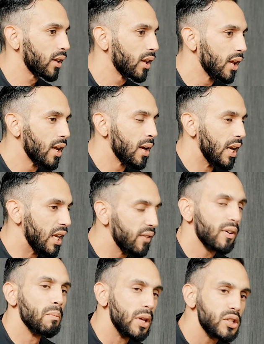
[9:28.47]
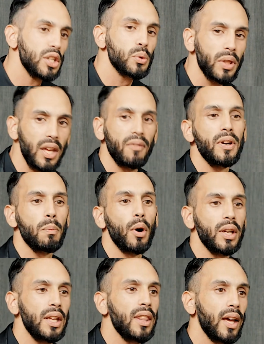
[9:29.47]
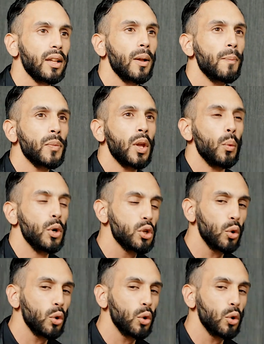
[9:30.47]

And I want to leave a message with everybody that